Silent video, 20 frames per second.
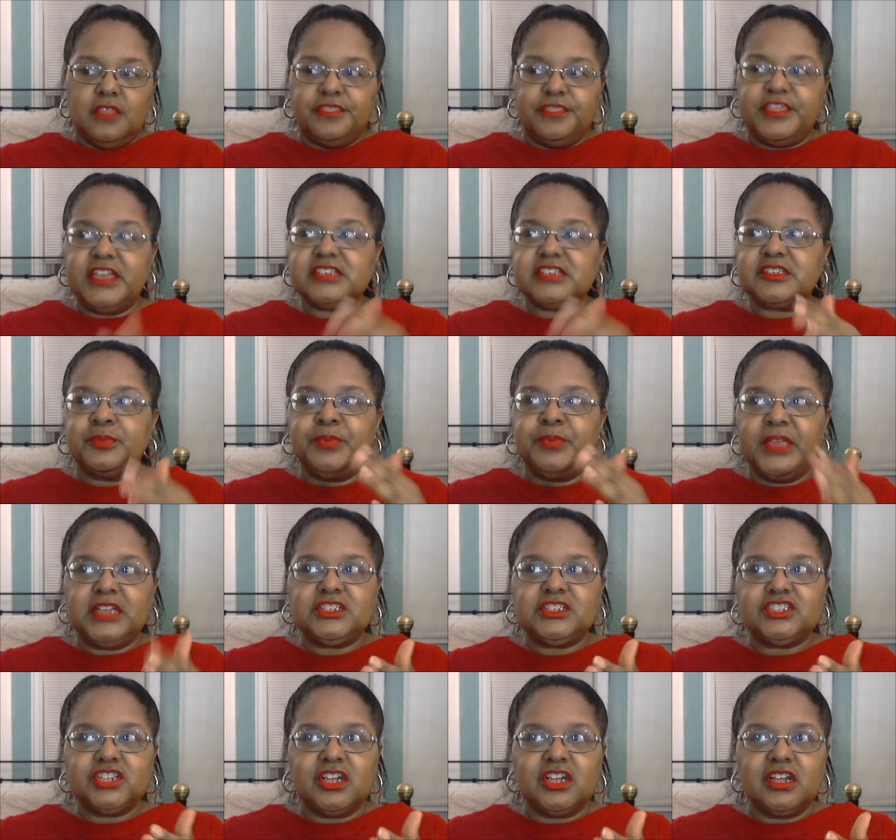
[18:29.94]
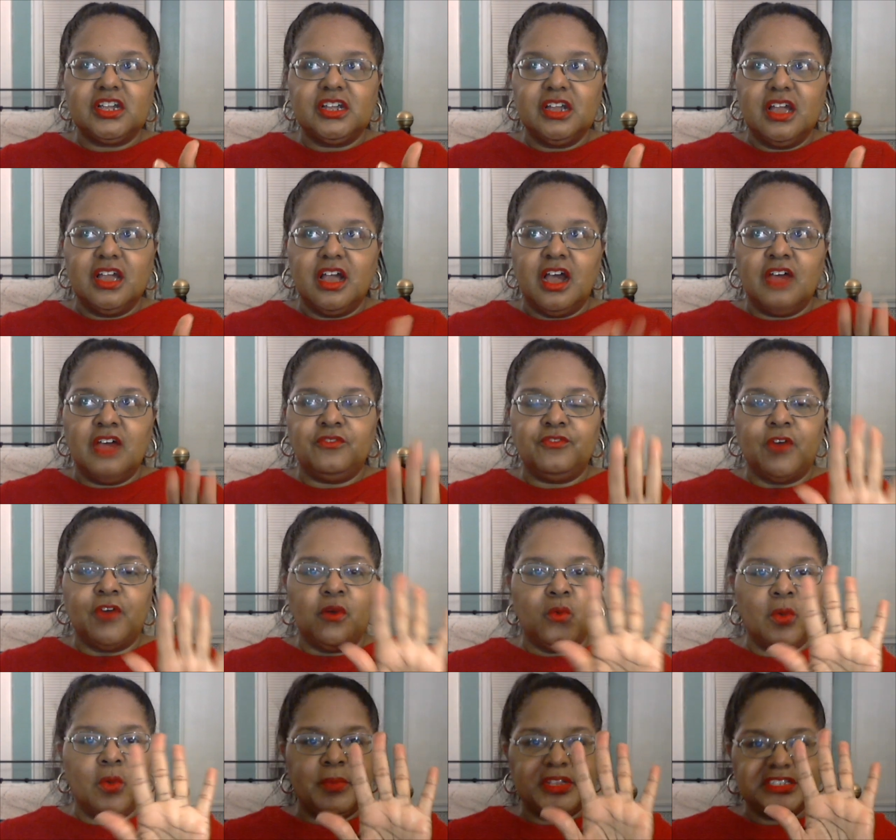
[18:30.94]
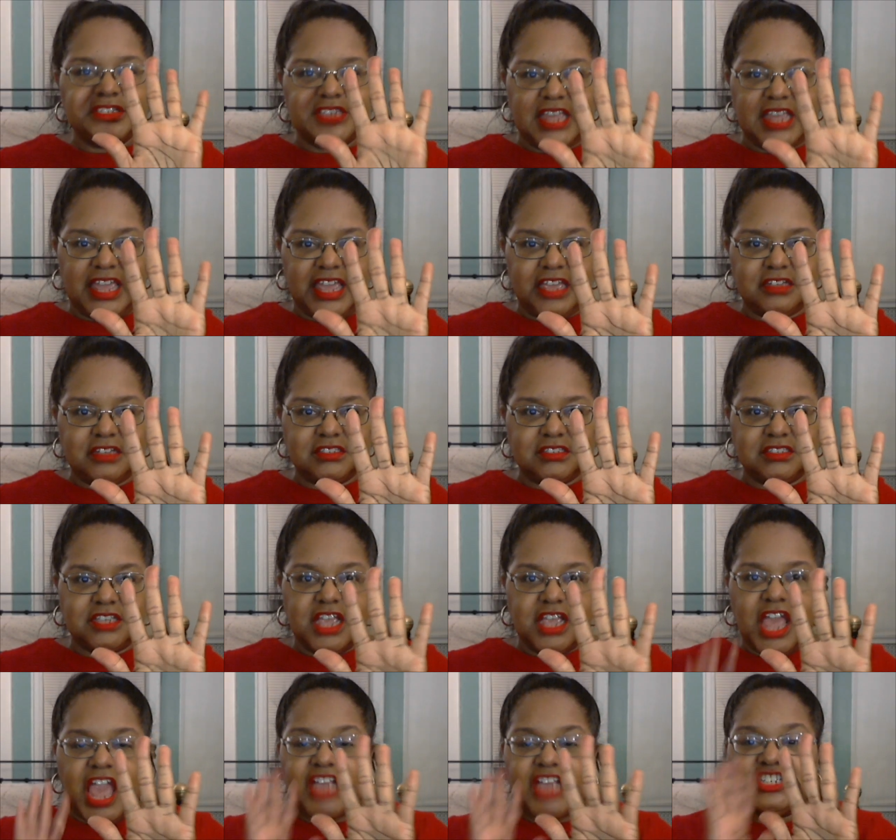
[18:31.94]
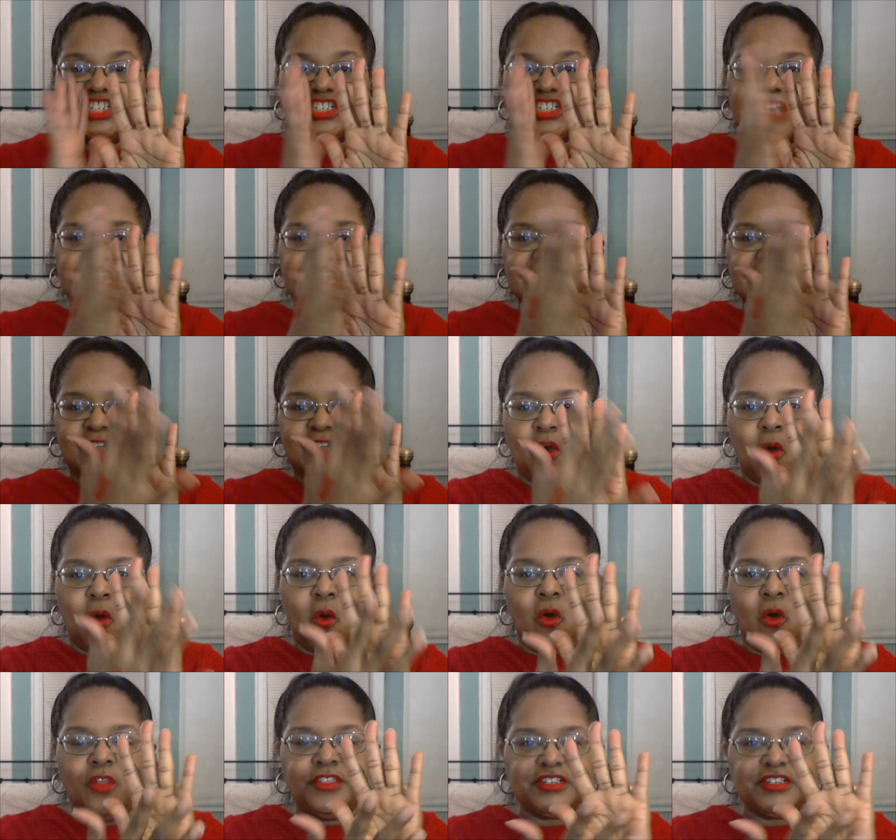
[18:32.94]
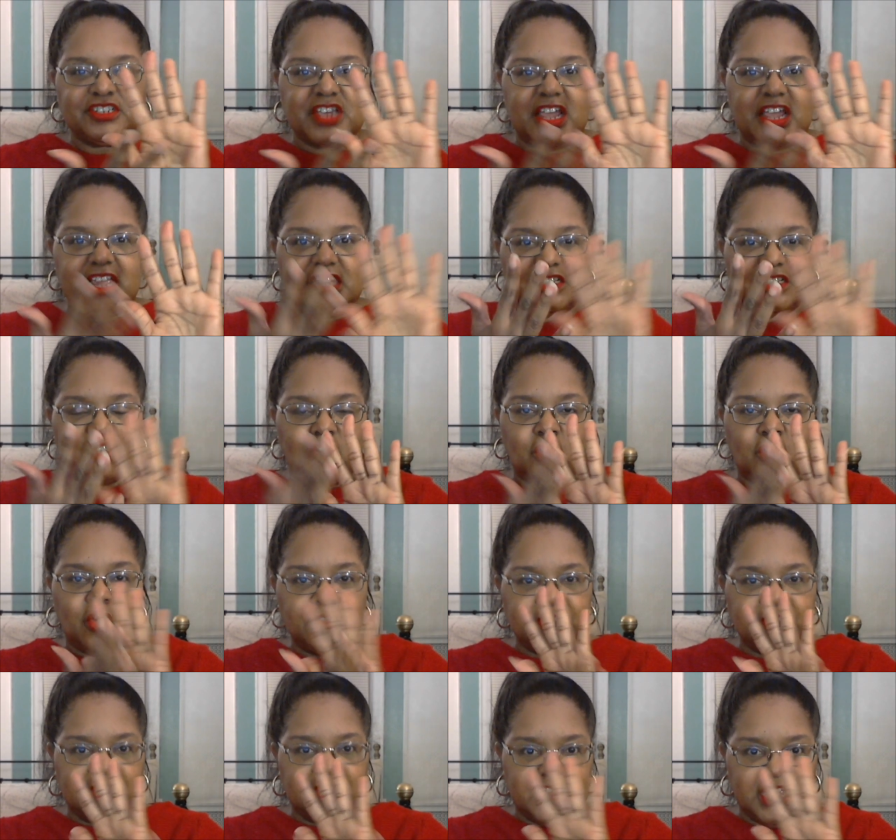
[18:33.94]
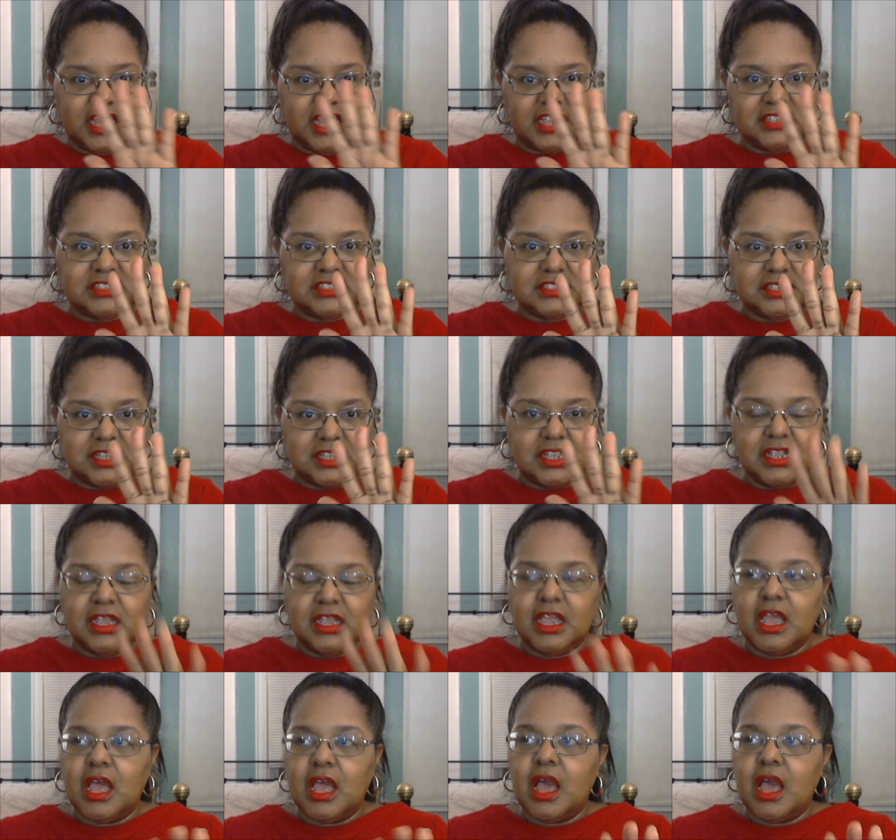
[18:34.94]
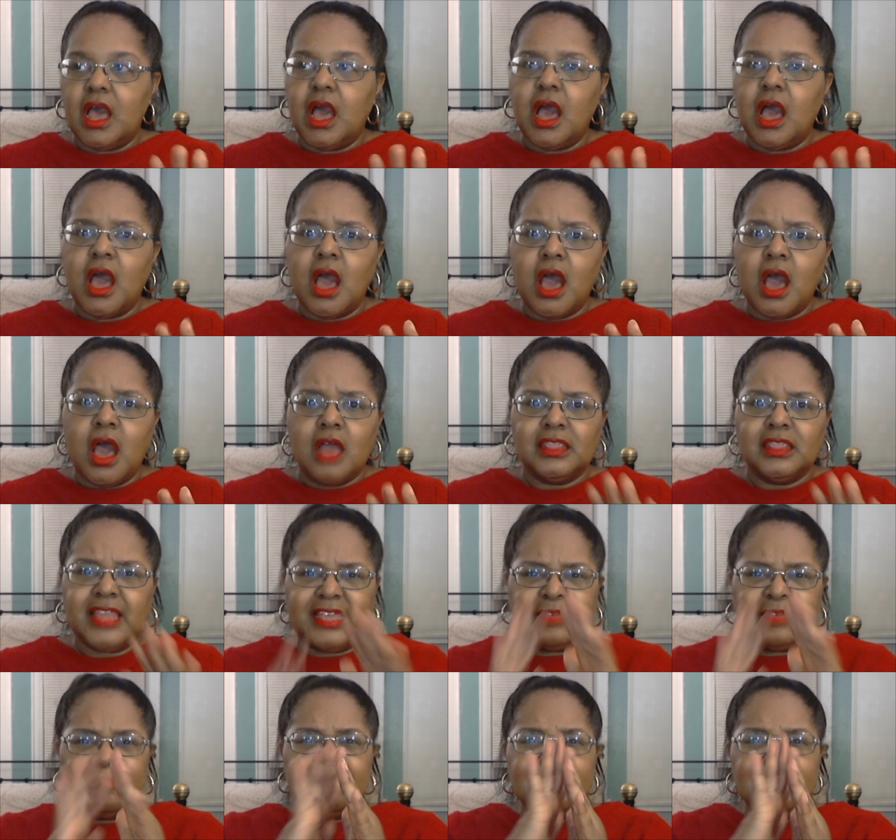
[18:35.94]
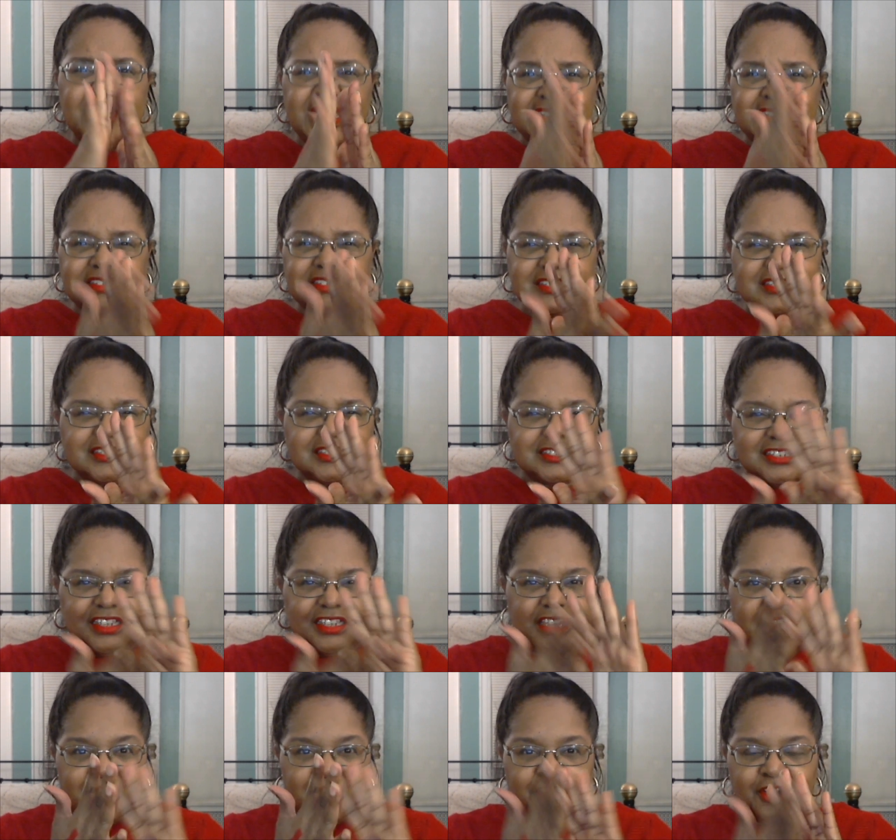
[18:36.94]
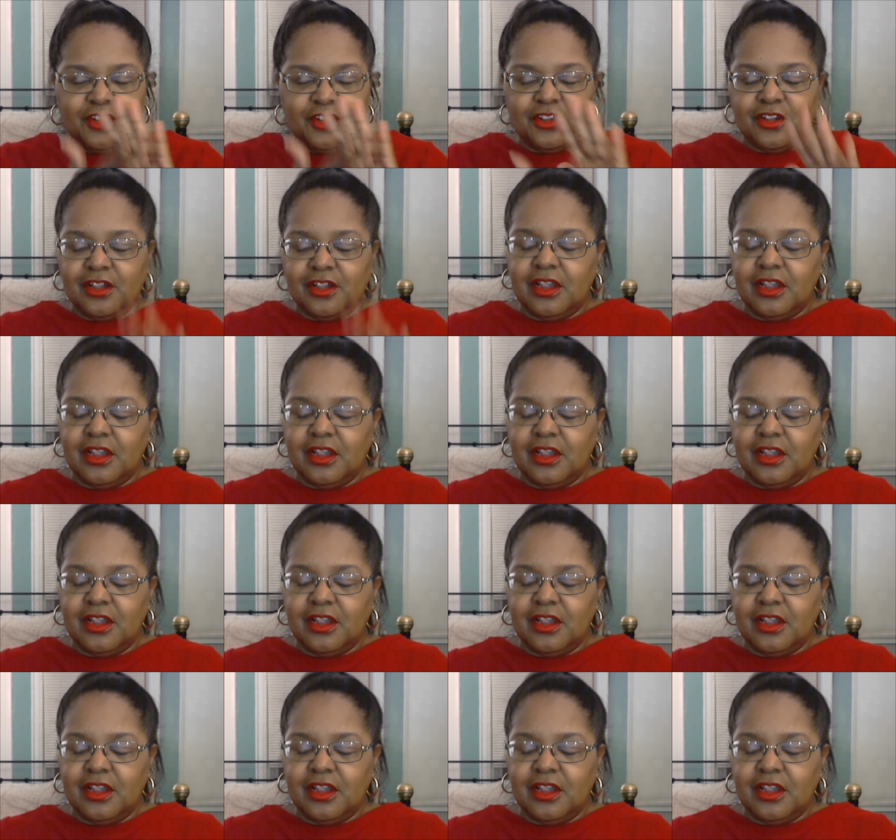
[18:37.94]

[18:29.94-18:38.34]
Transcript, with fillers: There's a picture of a woman's hand, and she's got like all the shades on the hand, like mixed together.